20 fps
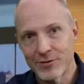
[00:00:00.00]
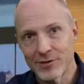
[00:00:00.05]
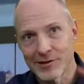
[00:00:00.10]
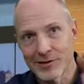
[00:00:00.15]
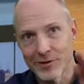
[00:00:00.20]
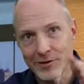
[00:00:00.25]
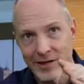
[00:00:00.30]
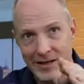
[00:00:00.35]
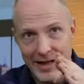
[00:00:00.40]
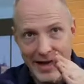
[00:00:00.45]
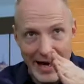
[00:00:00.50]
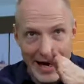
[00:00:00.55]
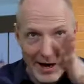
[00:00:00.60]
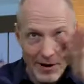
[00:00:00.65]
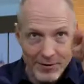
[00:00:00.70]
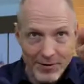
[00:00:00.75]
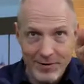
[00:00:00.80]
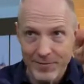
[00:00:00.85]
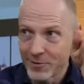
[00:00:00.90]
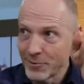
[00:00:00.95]
is looking
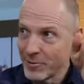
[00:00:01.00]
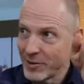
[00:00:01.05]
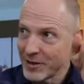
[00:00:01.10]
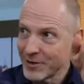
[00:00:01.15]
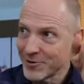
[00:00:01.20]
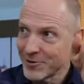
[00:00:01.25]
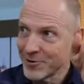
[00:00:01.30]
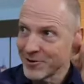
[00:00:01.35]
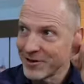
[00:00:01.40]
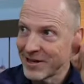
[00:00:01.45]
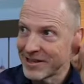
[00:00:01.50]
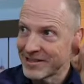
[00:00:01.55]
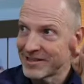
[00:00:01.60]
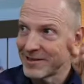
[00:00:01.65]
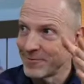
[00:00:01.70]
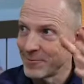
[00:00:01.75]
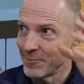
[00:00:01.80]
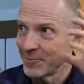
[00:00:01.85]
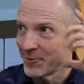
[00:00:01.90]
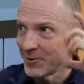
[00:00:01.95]
out of the picture as
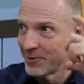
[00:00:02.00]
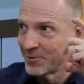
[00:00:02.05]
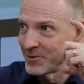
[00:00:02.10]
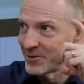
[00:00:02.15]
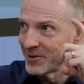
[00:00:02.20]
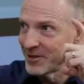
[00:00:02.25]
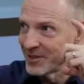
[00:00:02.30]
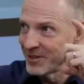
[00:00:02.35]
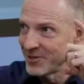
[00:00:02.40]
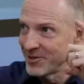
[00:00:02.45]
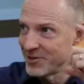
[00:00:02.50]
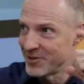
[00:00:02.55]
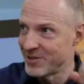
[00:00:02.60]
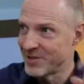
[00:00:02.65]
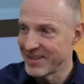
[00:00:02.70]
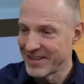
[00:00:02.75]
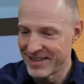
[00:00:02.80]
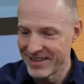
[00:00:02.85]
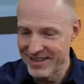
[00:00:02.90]
if it were almost like like a